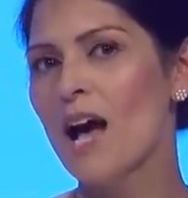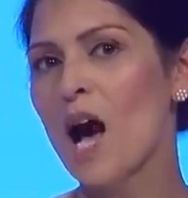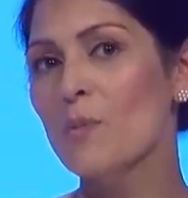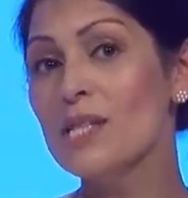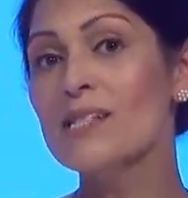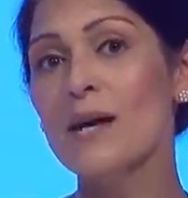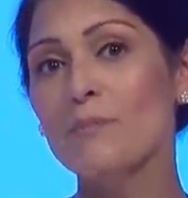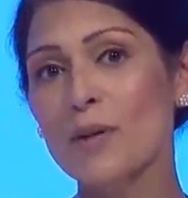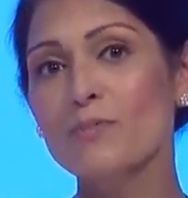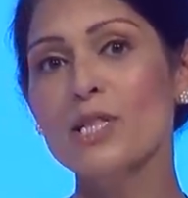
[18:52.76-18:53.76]
And we stand
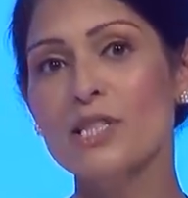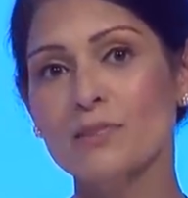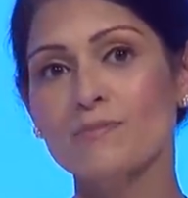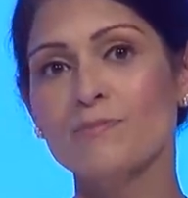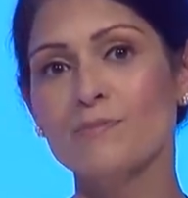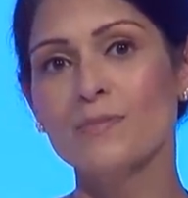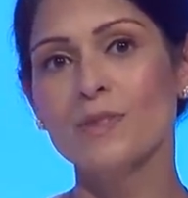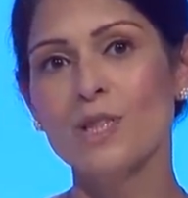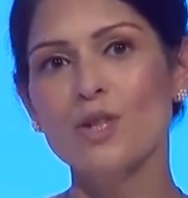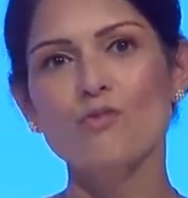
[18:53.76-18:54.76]
by Britain,
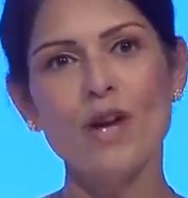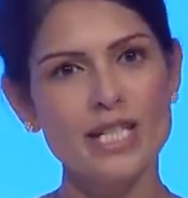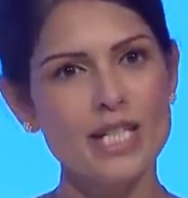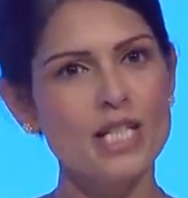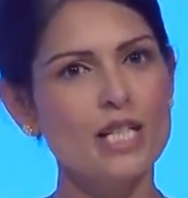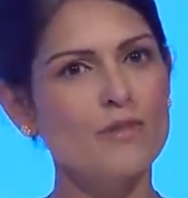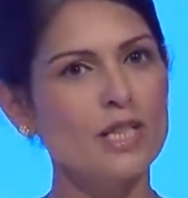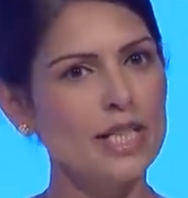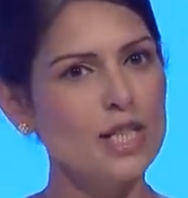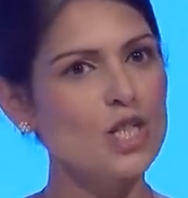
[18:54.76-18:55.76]
ready to give the
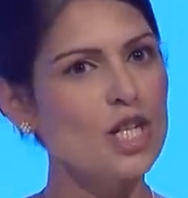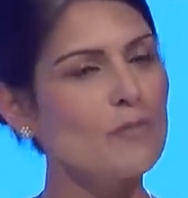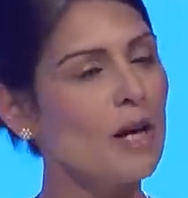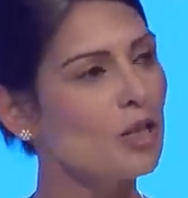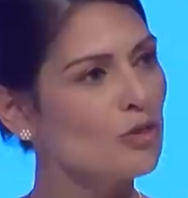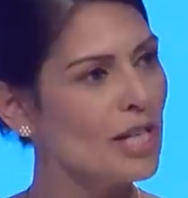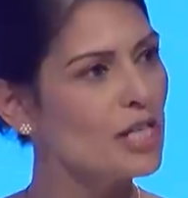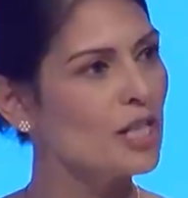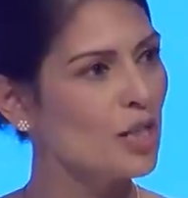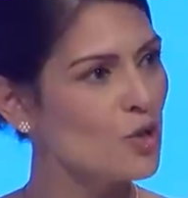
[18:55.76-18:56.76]
leadership our
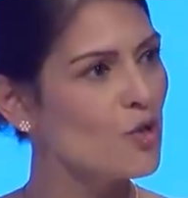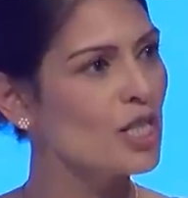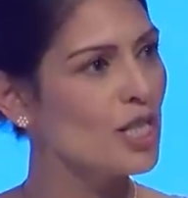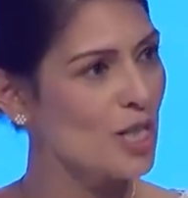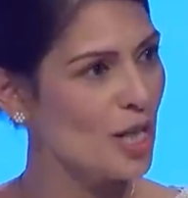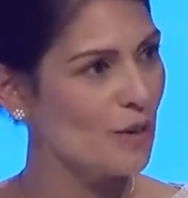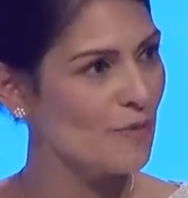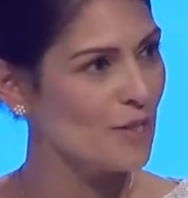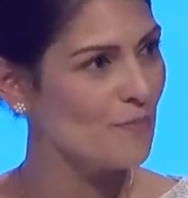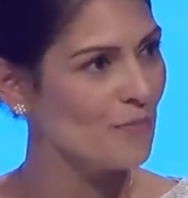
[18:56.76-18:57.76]
great country
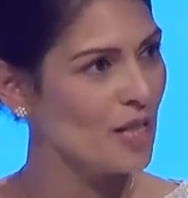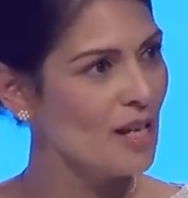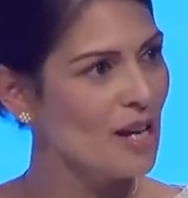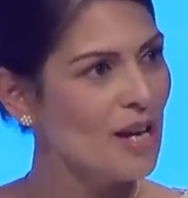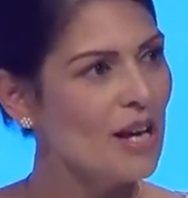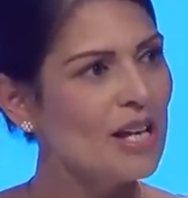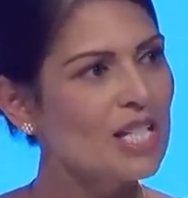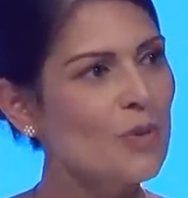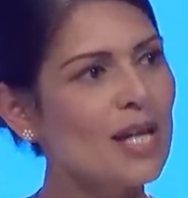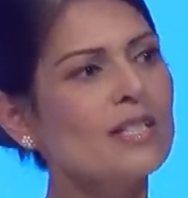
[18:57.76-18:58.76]
deserves.
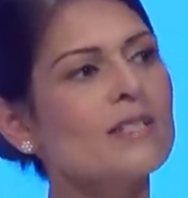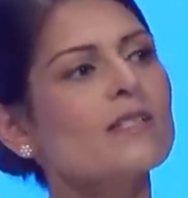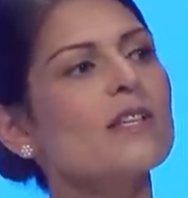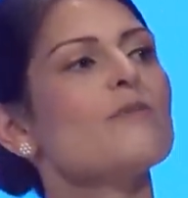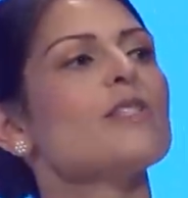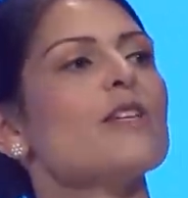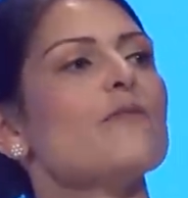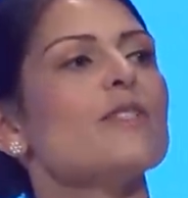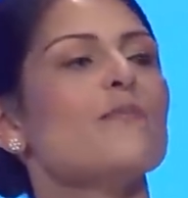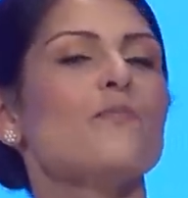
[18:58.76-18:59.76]
So as
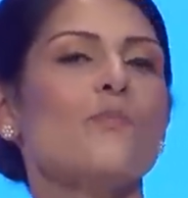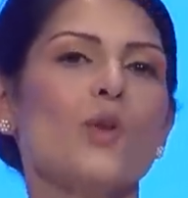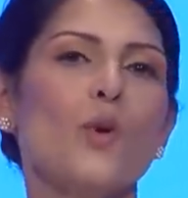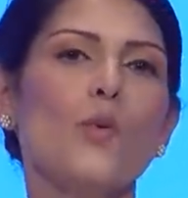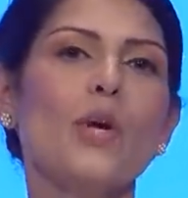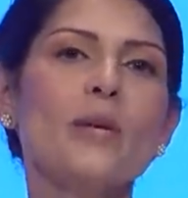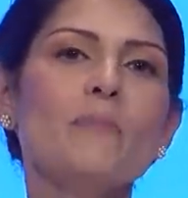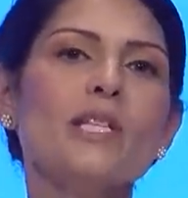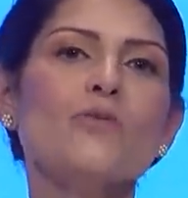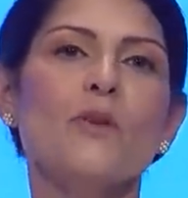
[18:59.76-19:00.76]
Conservatives, we must